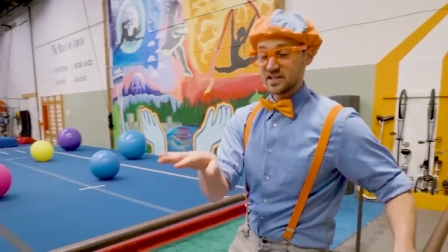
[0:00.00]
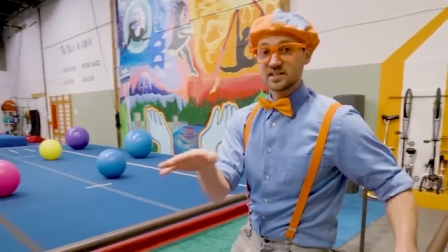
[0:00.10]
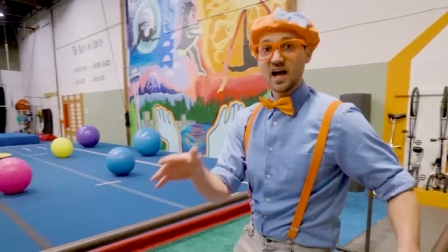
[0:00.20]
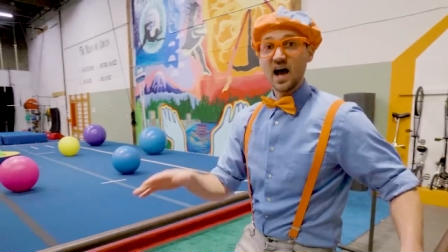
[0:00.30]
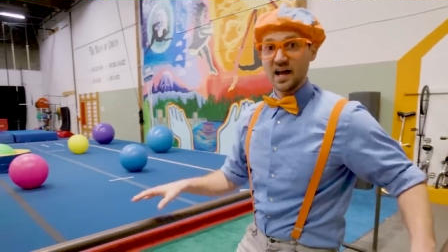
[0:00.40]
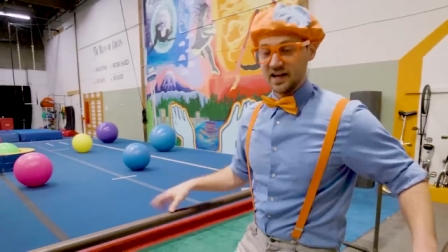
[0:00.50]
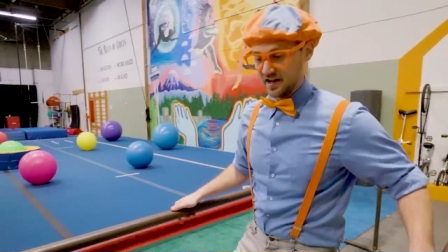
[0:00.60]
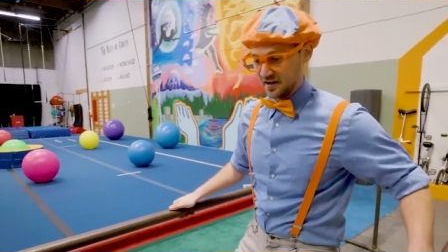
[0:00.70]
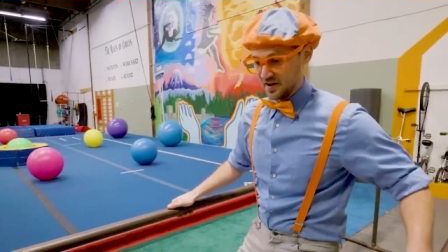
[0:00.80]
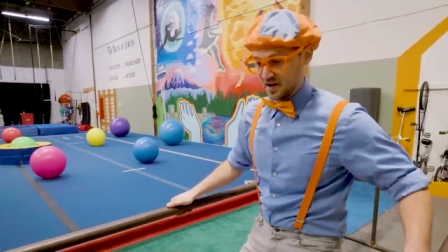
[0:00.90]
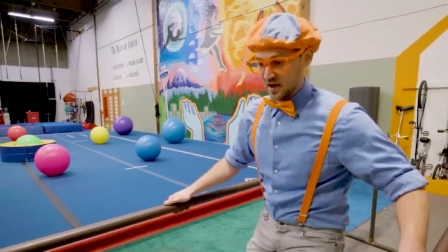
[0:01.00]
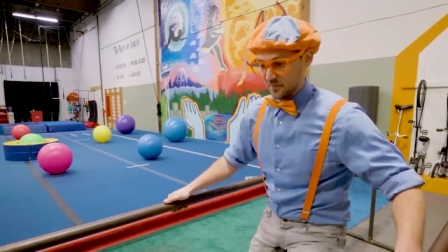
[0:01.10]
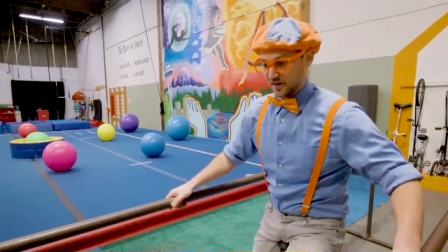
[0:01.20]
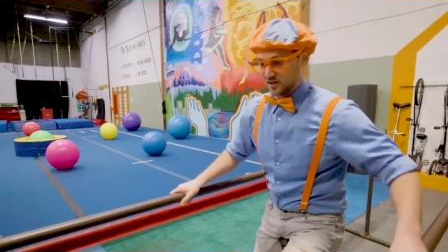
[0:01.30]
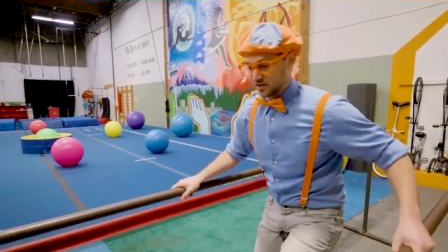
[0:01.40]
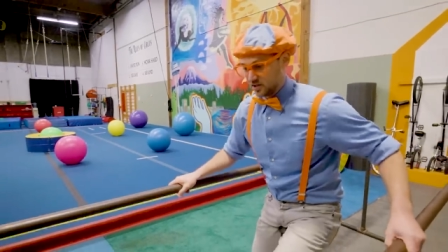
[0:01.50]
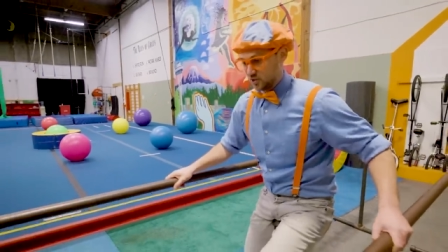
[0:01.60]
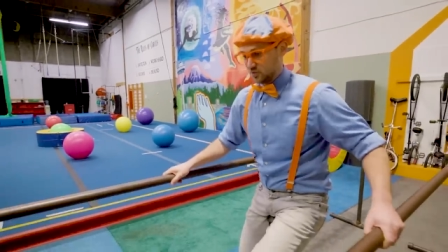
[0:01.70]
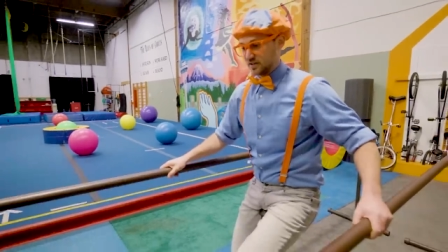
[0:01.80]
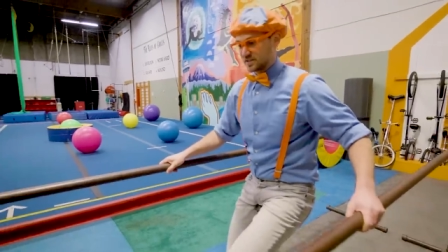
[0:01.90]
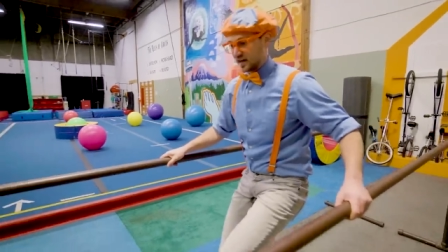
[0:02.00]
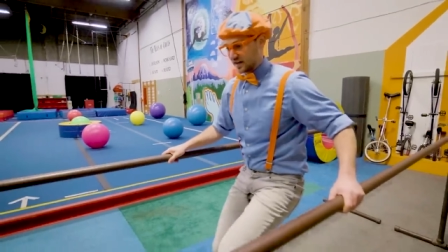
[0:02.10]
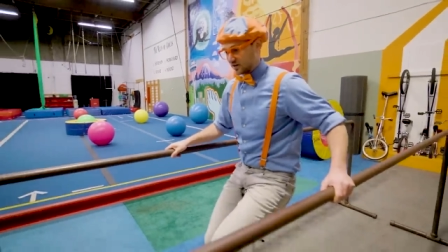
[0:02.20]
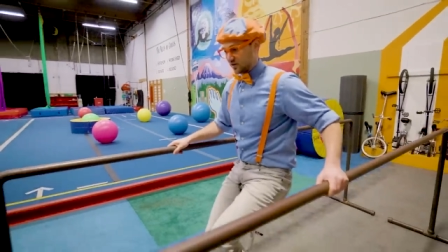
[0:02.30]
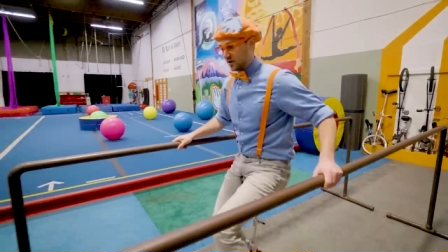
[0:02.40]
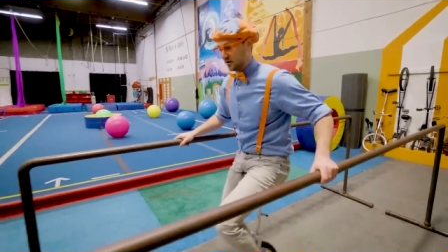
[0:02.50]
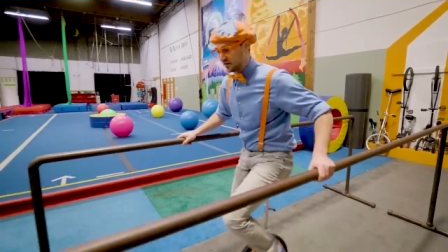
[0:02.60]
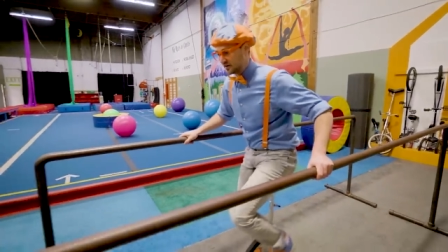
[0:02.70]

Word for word: to side. But in unicycle,